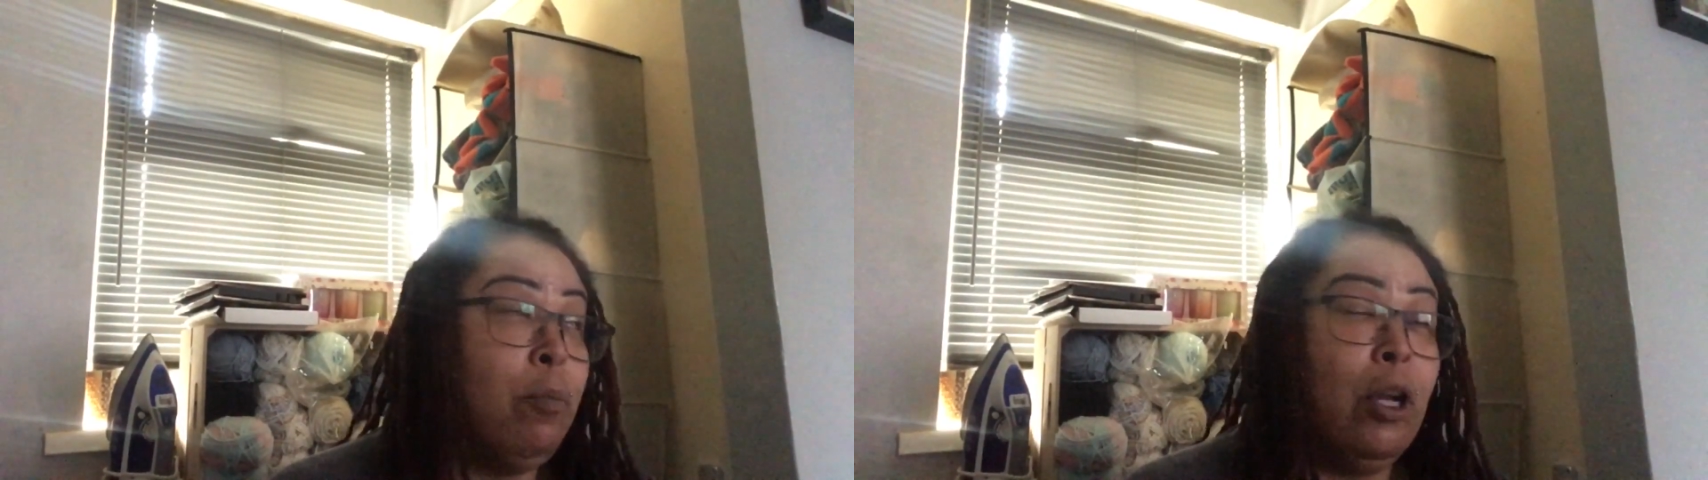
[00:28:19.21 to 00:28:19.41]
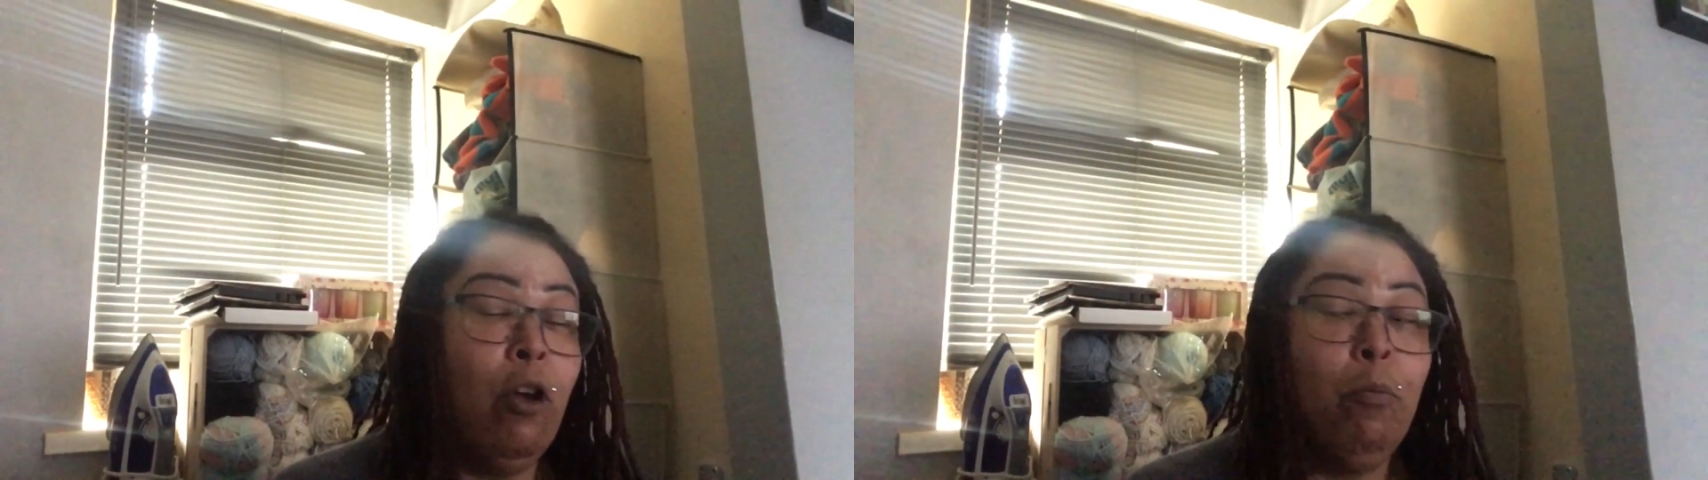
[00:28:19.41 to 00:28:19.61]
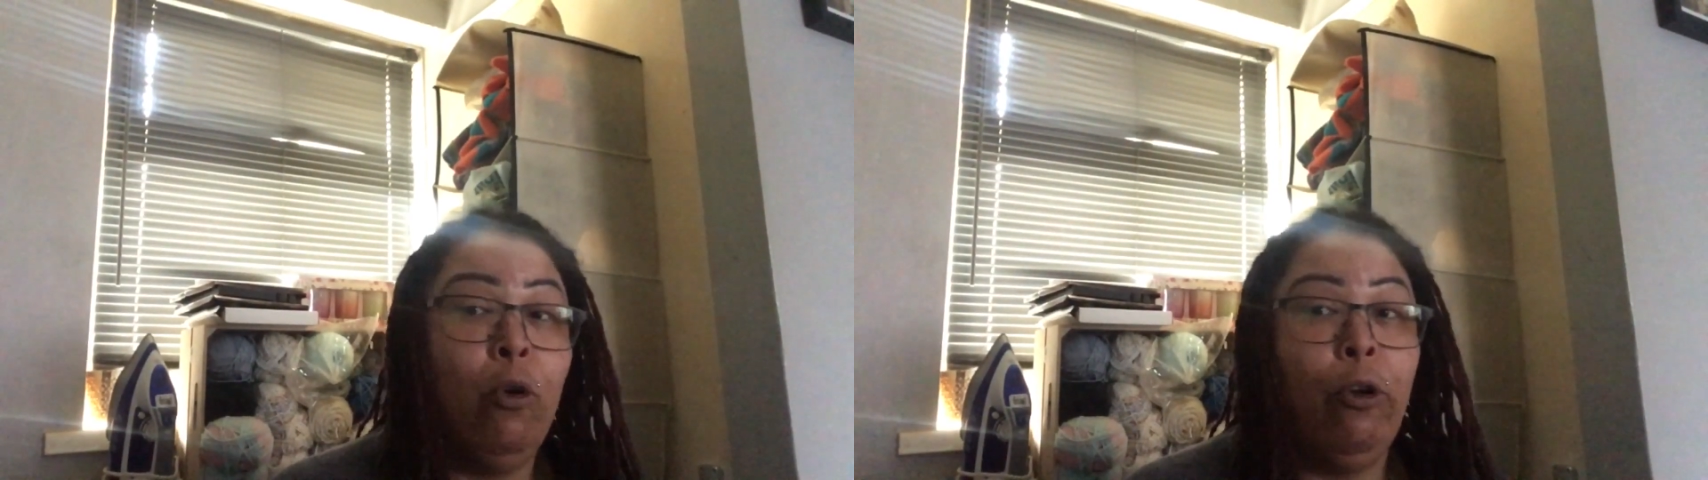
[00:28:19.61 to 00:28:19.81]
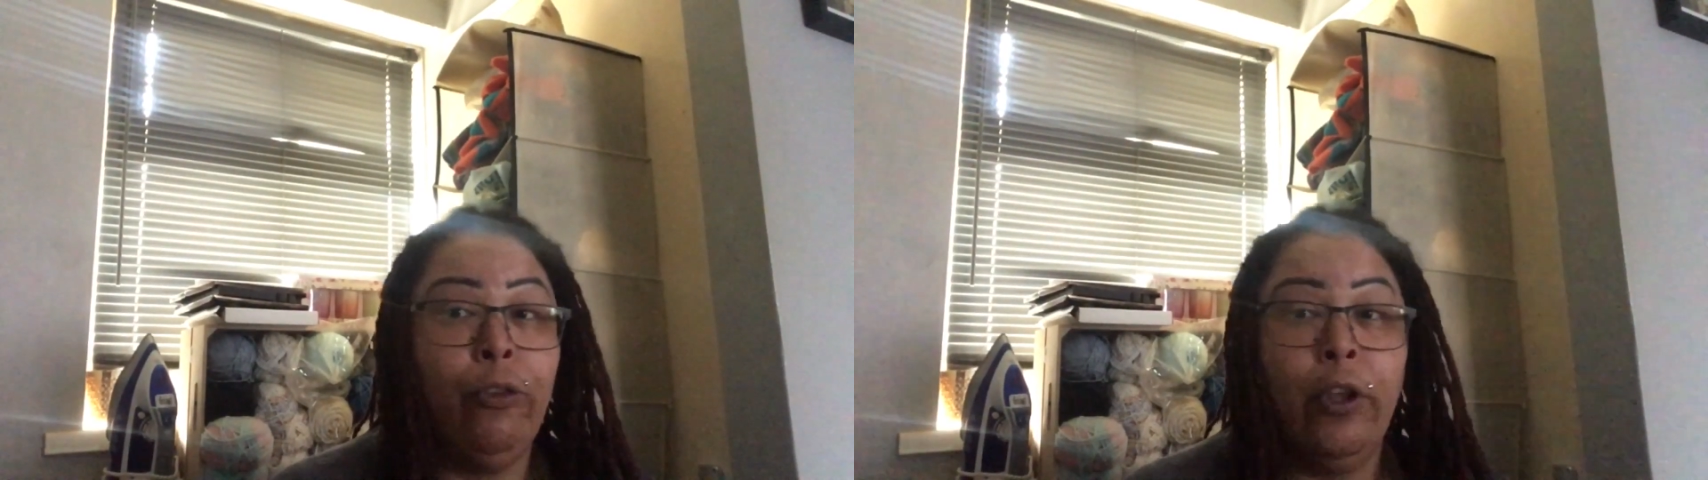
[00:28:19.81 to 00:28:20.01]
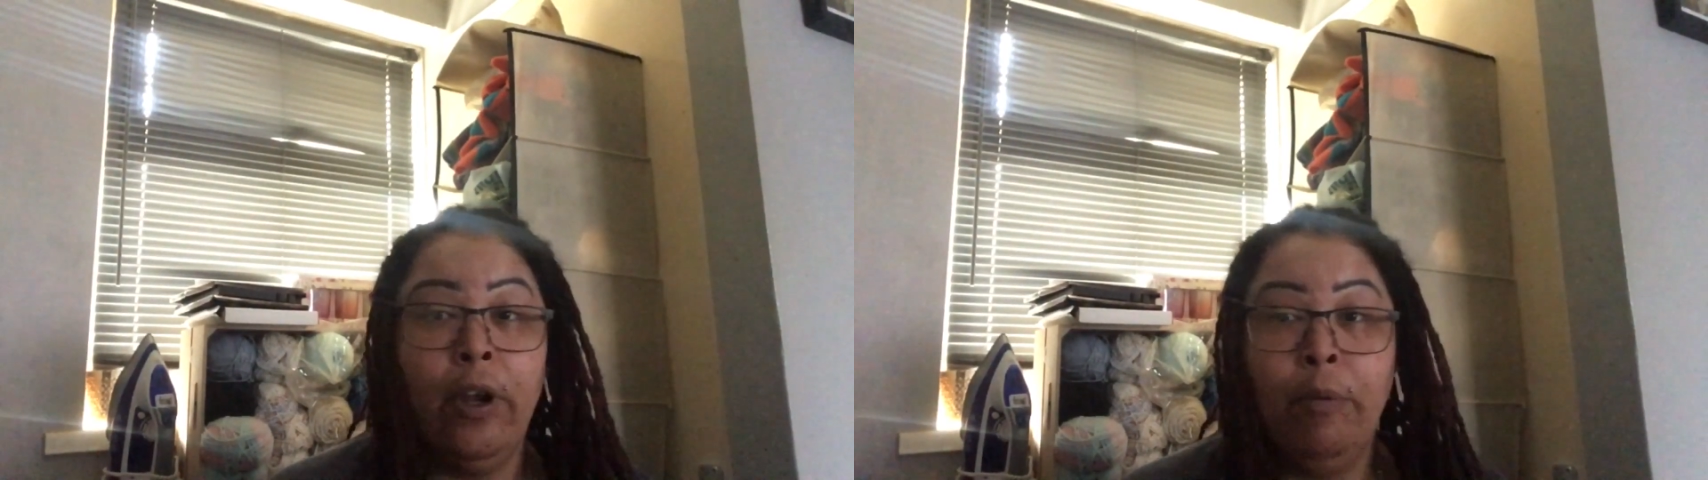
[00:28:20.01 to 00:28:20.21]
a lot more
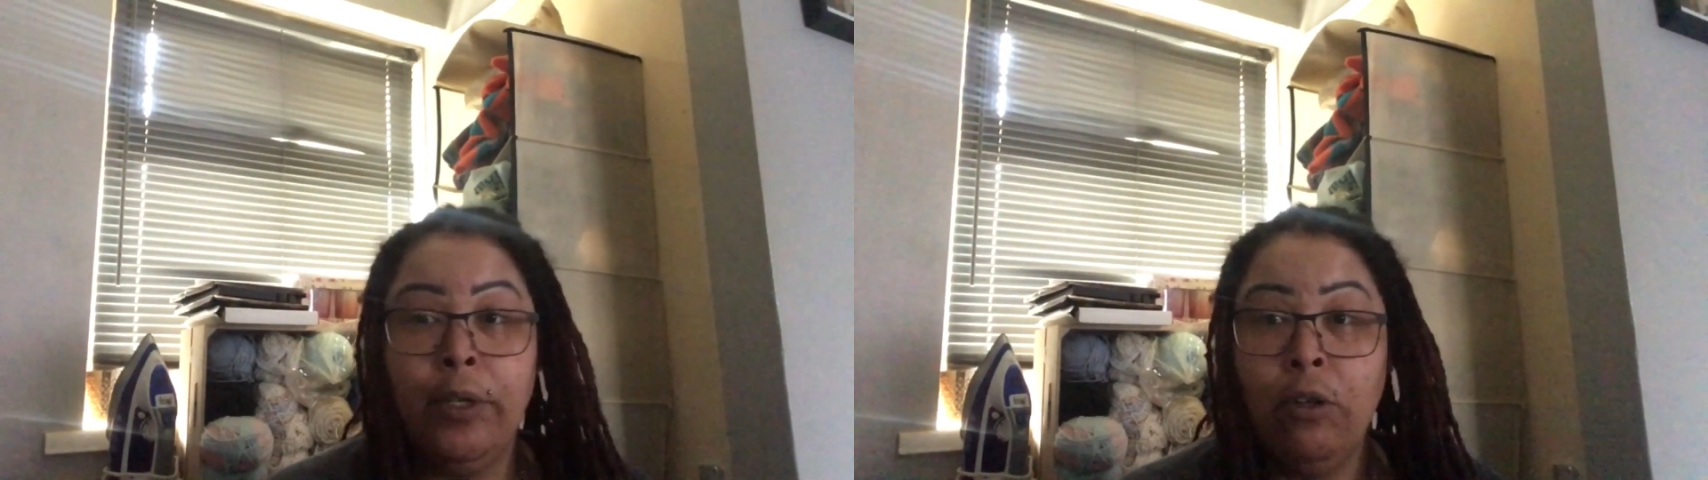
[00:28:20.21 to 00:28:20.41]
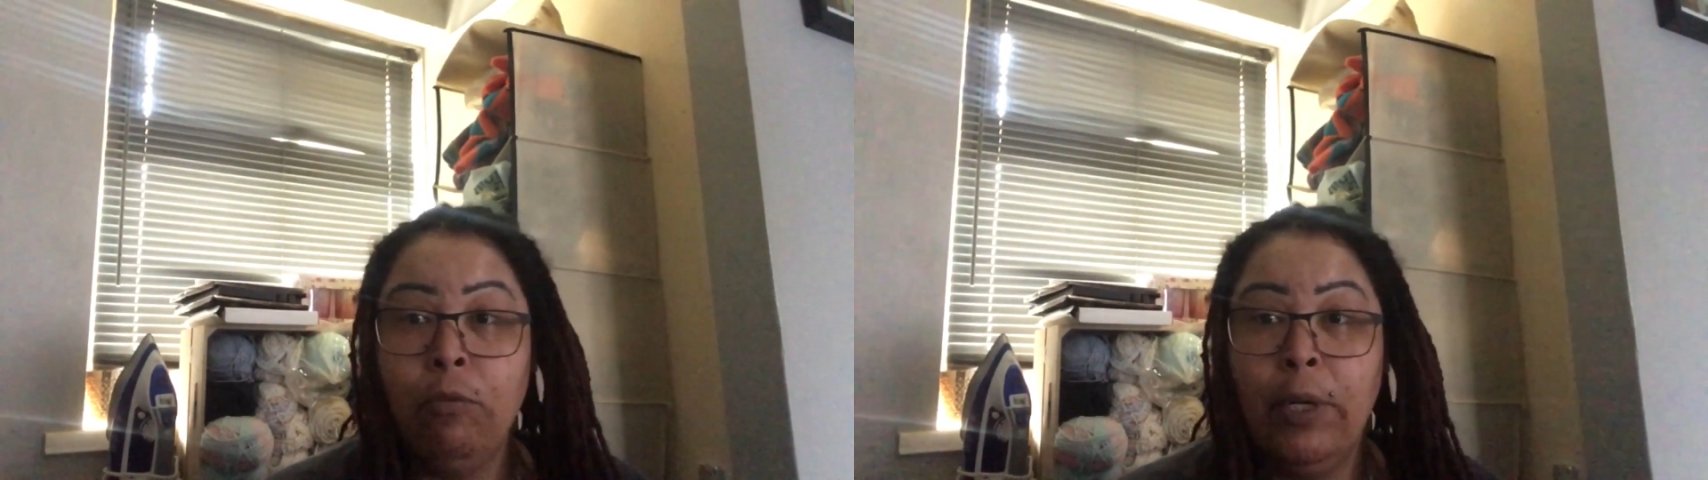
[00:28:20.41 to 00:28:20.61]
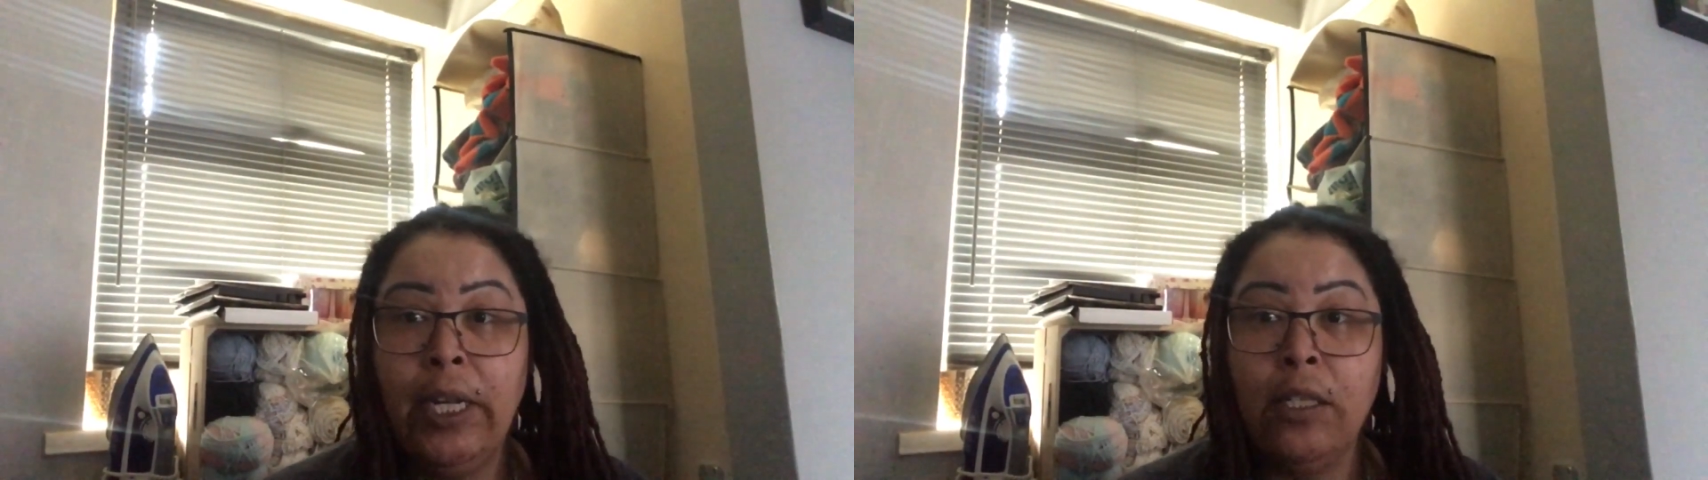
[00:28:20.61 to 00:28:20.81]
than I would normally.